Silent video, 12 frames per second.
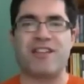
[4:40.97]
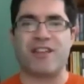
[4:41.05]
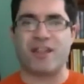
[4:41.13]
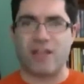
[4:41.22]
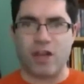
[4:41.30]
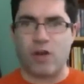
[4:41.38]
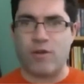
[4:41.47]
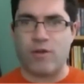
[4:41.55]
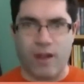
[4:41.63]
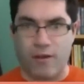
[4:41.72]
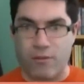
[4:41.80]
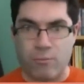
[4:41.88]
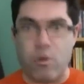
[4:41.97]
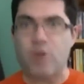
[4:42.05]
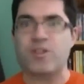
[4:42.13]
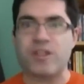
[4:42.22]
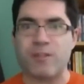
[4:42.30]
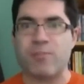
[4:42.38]
that, you know,
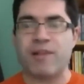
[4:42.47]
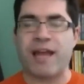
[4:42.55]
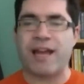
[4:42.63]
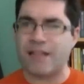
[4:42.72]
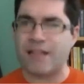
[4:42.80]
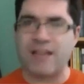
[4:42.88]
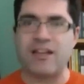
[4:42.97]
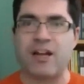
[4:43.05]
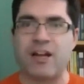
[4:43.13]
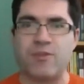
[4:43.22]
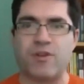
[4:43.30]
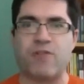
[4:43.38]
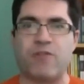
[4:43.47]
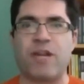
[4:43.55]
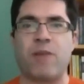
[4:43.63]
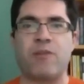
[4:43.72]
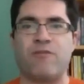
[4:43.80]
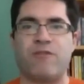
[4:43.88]
most of the planet ended up sort of
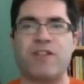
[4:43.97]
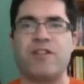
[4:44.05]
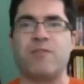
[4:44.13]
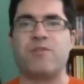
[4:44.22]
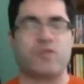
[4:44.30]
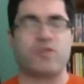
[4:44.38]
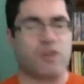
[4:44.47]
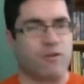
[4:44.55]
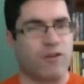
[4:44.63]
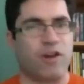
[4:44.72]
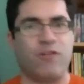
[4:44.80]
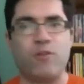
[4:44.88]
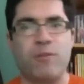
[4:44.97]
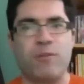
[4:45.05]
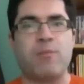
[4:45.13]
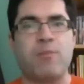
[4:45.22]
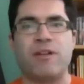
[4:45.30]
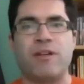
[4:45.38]
becoming victims. There's very few
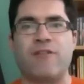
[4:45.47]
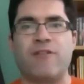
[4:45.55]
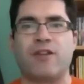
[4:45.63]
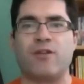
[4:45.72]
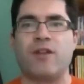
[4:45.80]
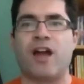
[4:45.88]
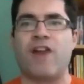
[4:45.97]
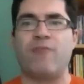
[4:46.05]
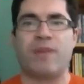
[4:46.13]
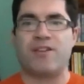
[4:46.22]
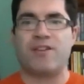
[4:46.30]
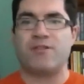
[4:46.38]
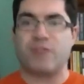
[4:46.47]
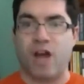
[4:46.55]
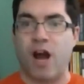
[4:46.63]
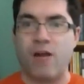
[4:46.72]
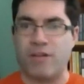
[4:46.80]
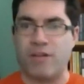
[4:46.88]
people left that are alive because
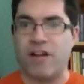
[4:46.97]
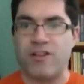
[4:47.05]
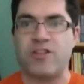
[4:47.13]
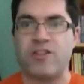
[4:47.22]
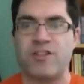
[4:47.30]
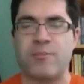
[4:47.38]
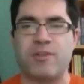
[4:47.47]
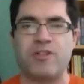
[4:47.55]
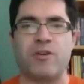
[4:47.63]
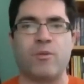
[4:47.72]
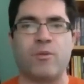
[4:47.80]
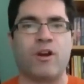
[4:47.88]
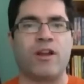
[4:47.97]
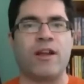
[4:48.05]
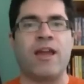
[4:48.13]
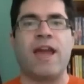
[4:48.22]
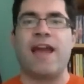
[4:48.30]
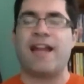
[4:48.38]
guns just simply don't work.
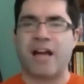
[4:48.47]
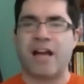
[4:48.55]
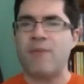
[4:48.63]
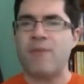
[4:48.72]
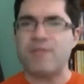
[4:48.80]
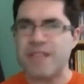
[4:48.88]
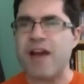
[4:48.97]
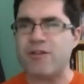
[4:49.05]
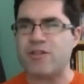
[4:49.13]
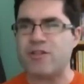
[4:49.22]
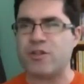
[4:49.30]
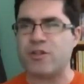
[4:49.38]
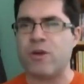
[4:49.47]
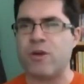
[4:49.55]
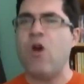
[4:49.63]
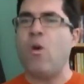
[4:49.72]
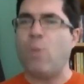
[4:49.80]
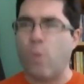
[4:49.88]
And it comes down to
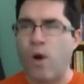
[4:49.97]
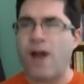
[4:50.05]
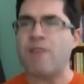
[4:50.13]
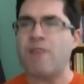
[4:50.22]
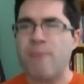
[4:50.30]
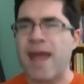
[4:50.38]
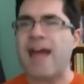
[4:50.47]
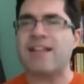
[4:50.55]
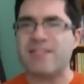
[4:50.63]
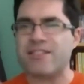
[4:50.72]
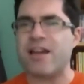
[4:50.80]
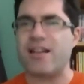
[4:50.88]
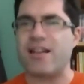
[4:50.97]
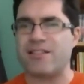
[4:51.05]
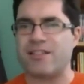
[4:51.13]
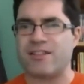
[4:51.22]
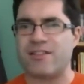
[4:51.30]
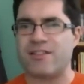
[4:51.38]
one mad
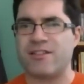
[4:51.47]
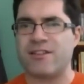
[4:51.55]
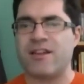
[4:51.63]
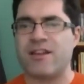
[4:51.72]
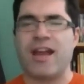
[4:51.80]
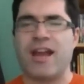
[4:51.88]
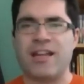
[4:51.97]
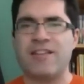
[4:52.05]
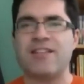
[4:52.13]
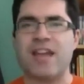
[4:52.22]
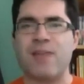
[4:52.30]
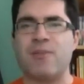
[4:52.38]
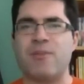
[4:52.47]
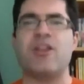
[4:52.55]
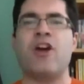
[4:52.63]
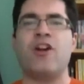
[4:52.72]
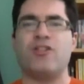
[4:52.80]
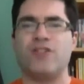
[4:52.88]
scientist, and his name is
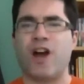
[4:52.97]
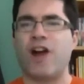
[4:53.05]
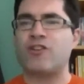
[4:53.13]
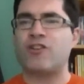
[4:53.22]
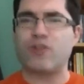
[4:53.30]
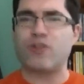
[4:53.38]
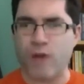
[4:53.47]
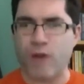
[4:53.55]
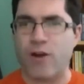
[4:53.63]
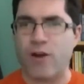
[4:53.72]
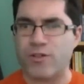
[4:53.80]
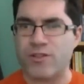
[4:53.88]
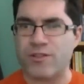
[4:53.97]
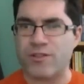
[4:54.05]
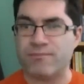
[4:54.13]
Dr. Krause.